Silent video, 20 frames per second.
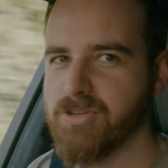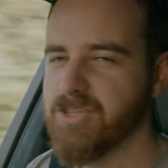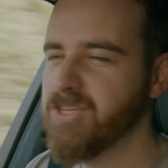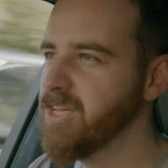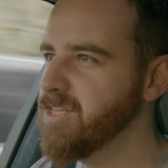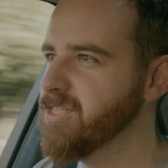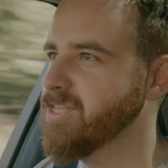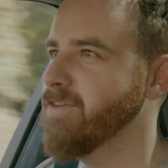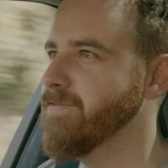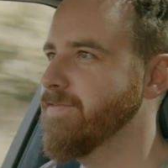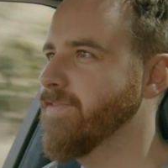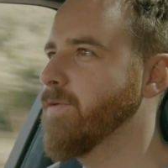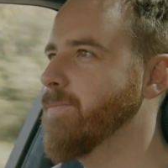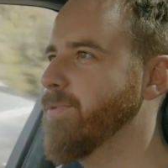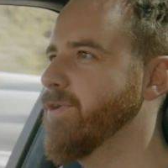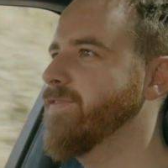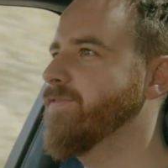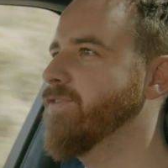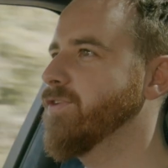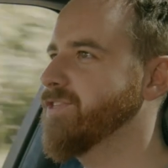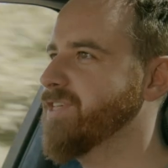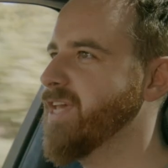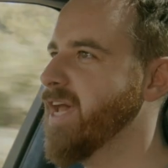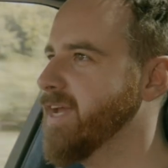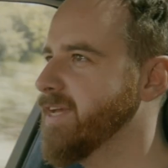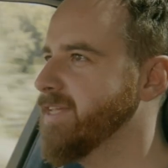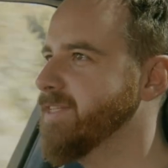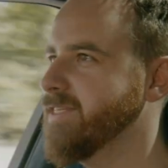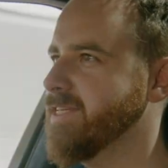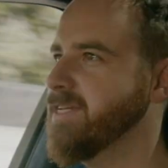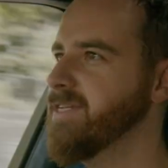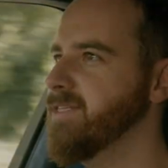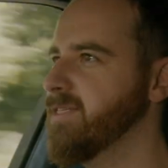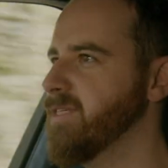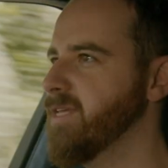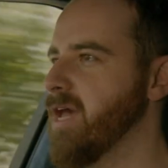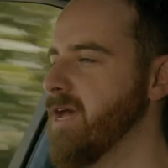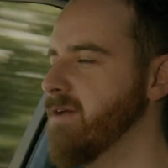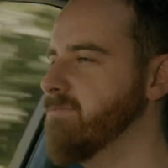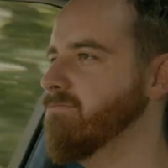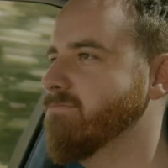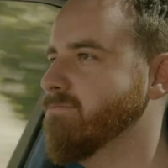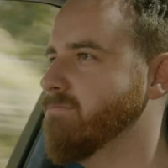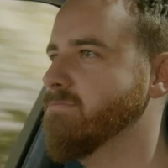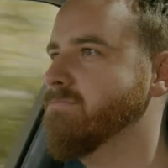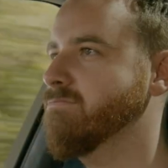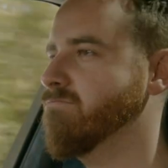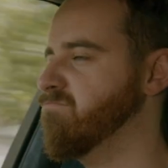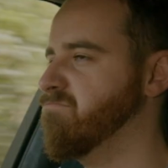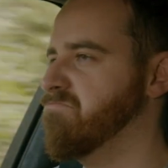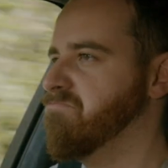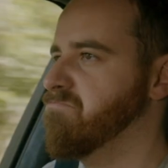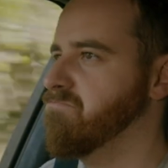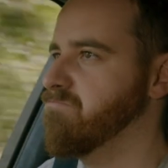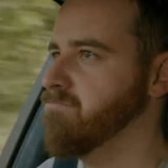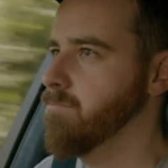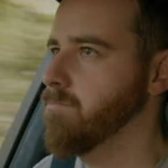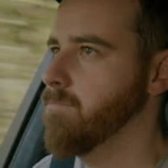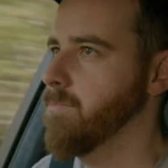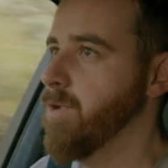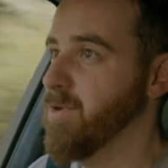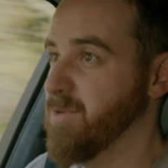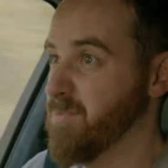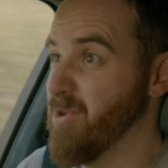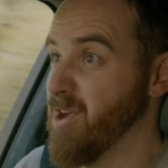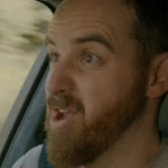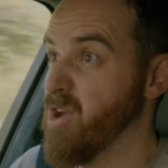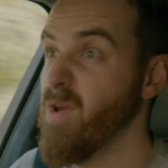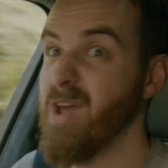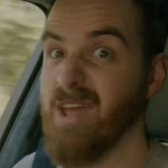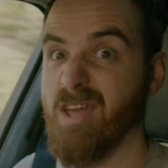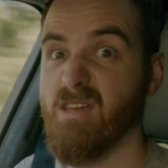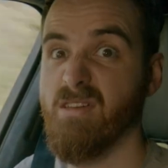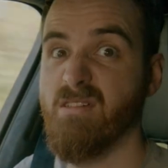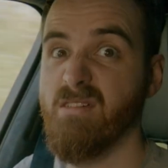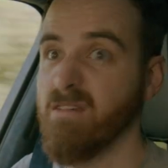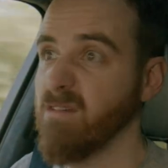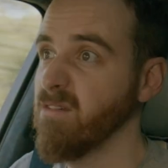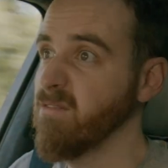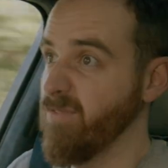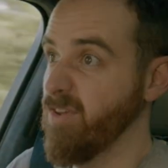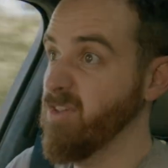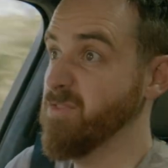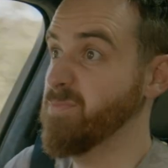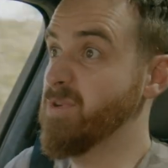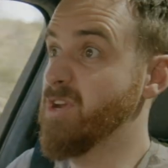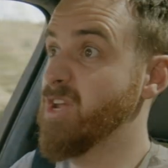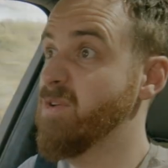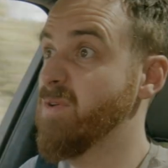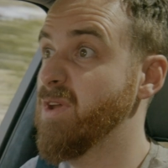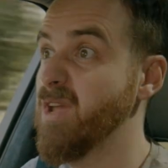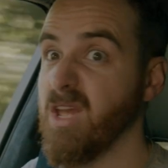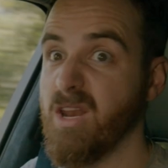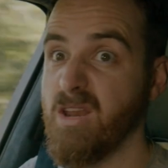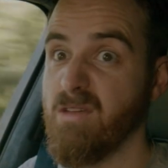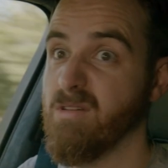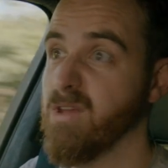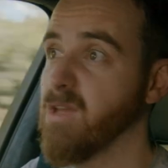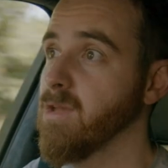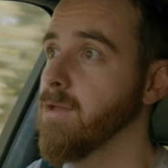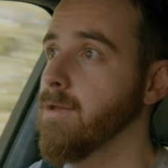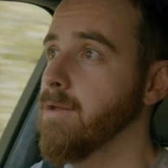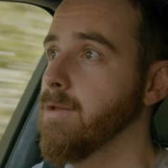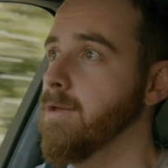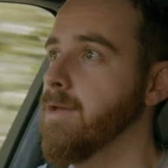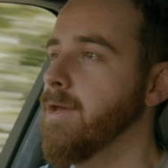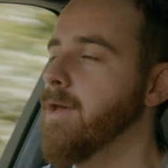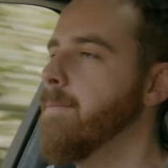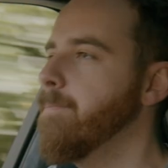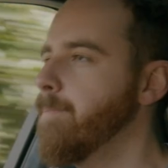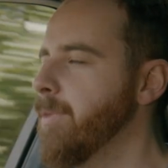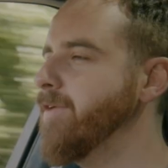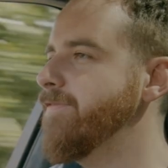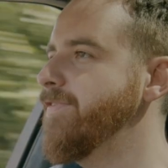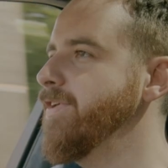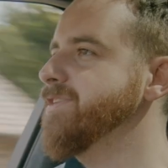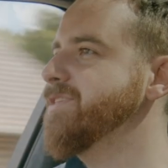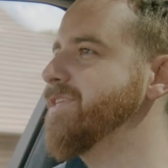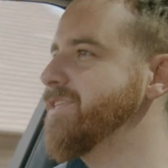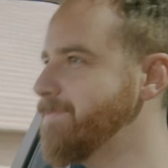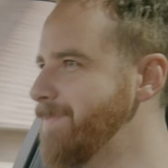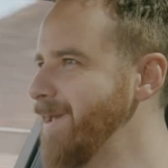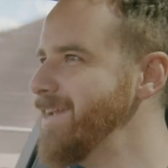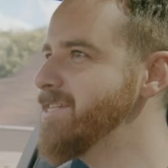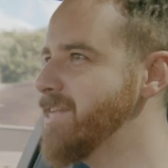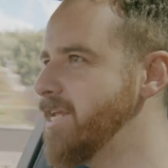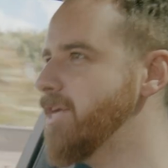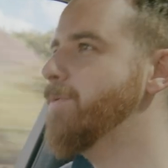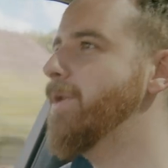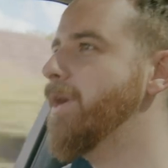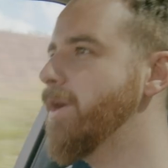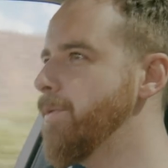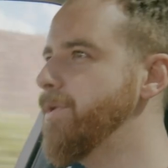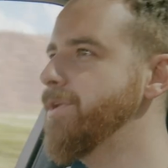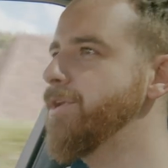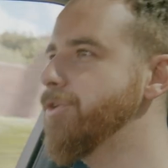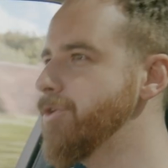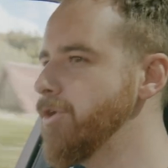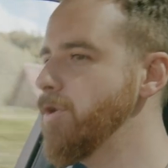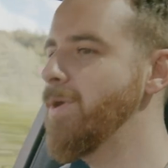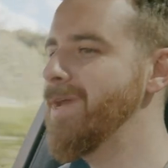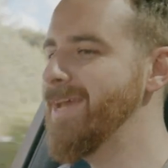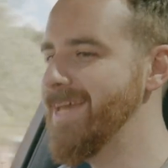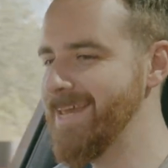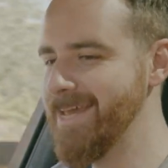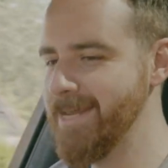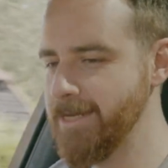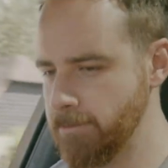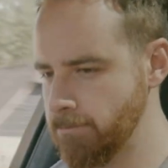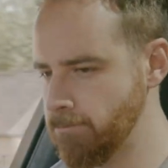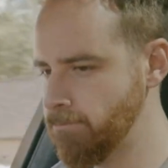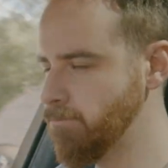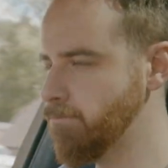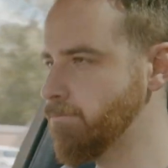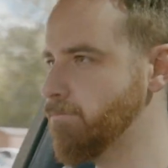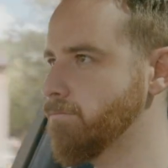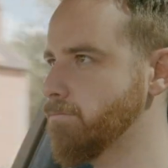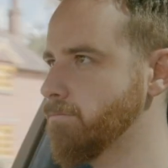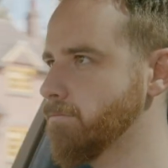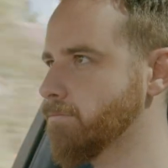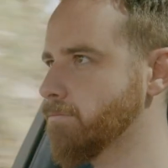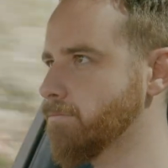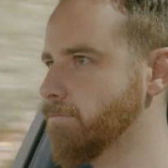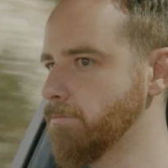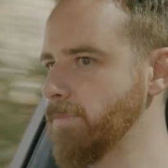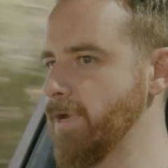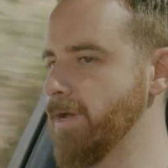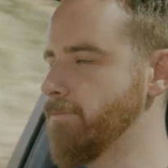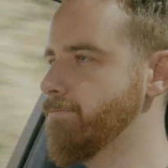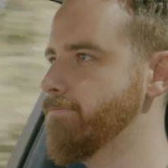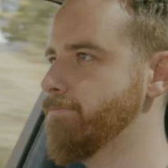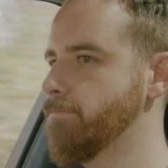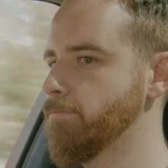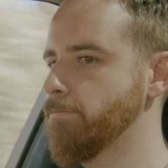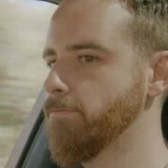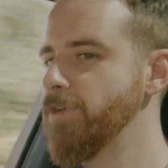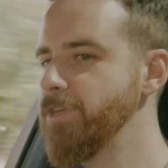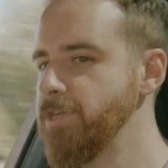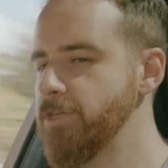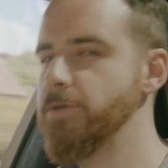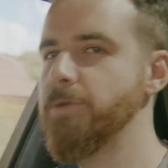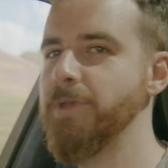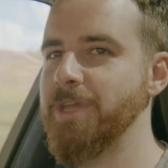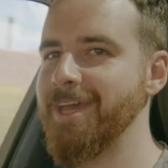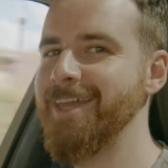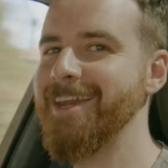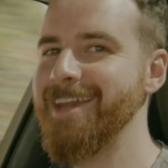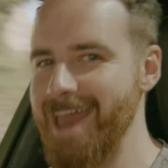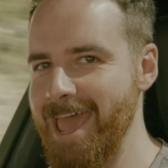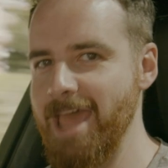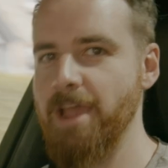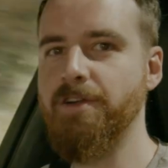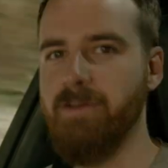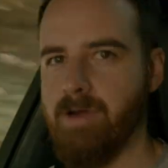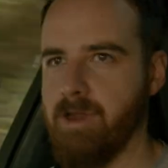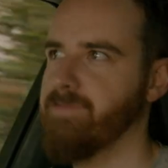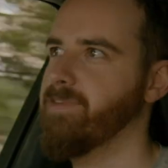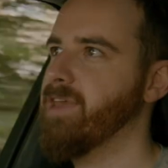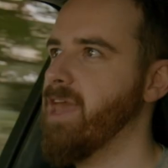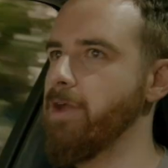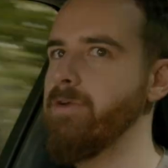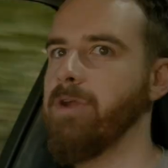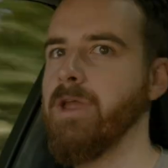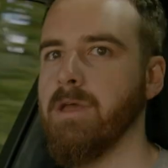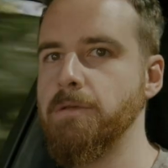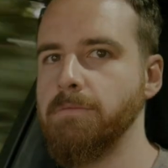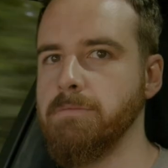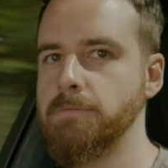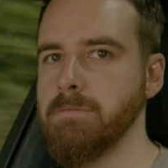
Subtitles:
to 60 in 4.4 seconds is, it's pretty quick. Feels pretty quick anyway. But it feels especially quick when you're doing it in, well, when you're doing it in an aircraft carrier.